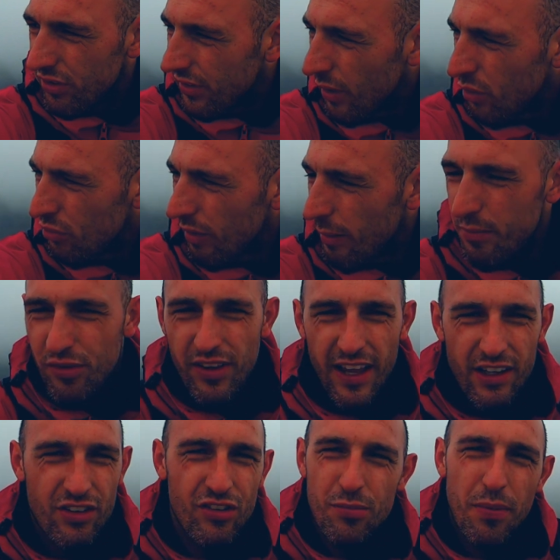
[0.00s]
the down climb
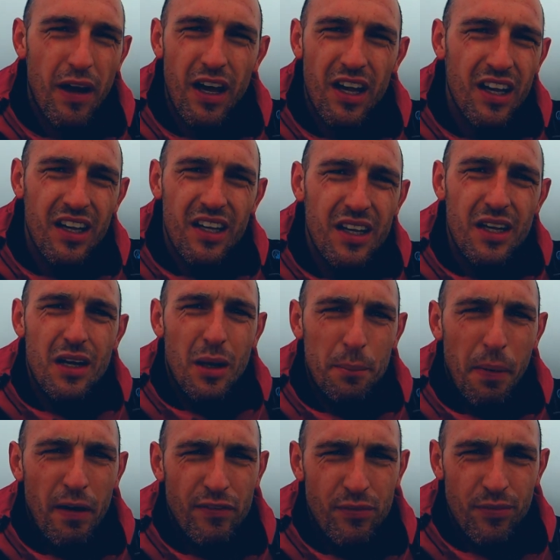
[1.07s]
sections, but
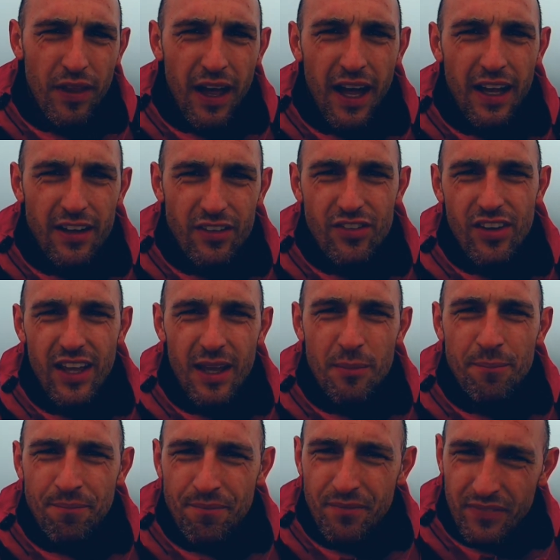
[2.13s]
apart from that, it's
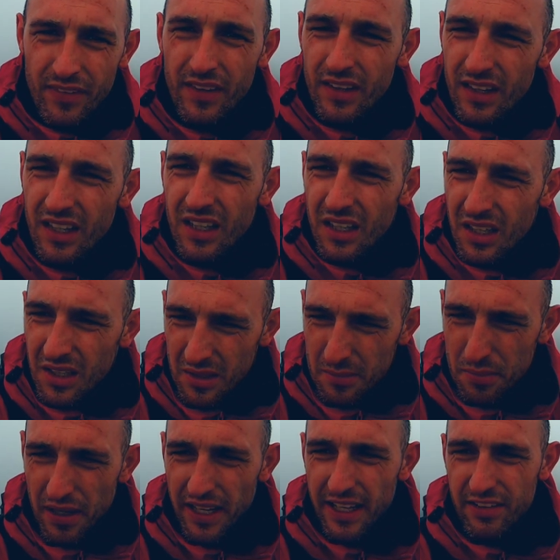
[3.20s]

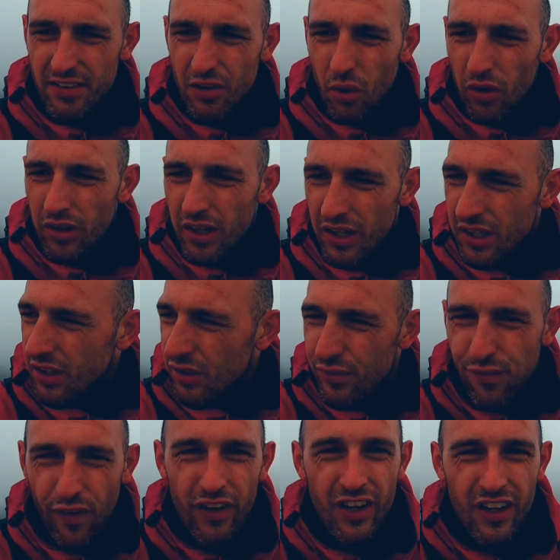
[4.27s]
pretty easy going. Good
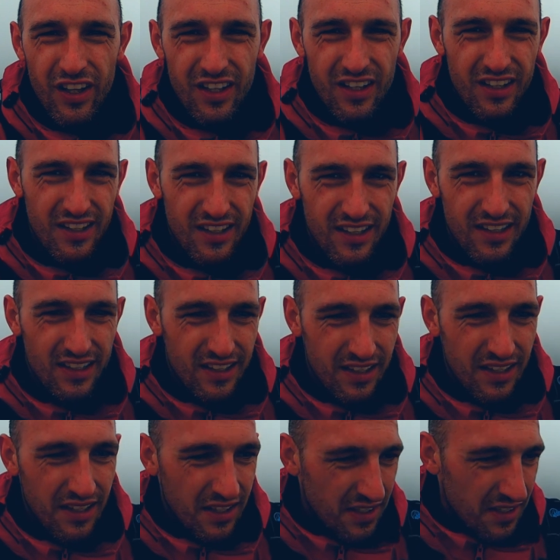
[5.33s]
fun.
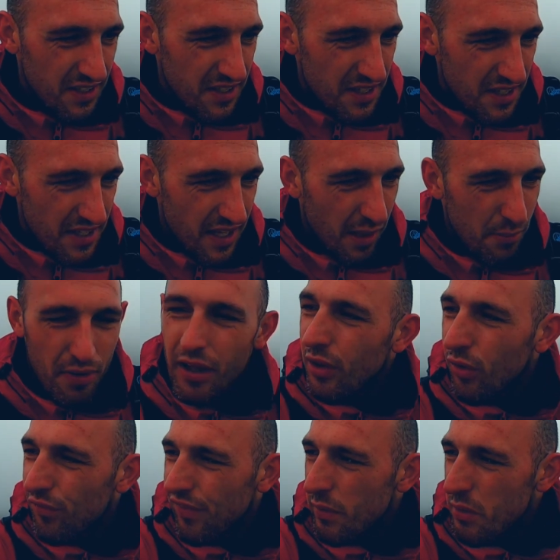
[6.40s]
I
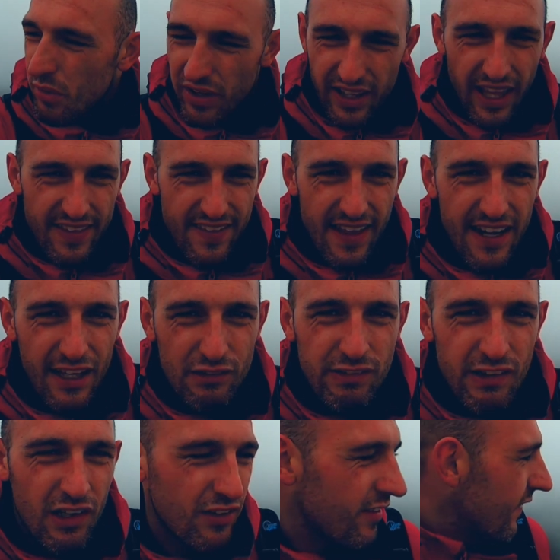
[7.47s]
don't think we're going to get it any
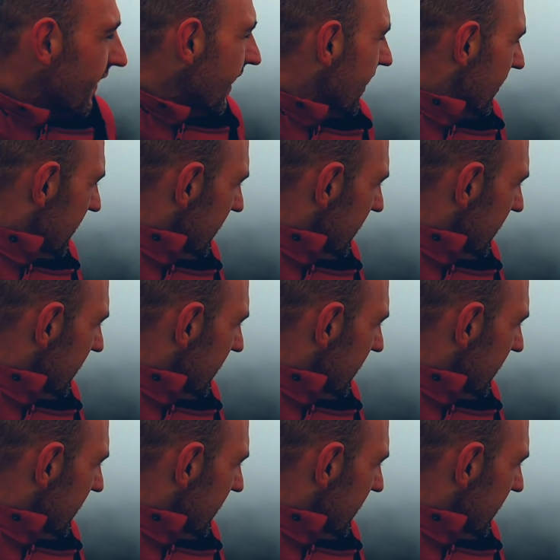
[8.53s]
clearer today.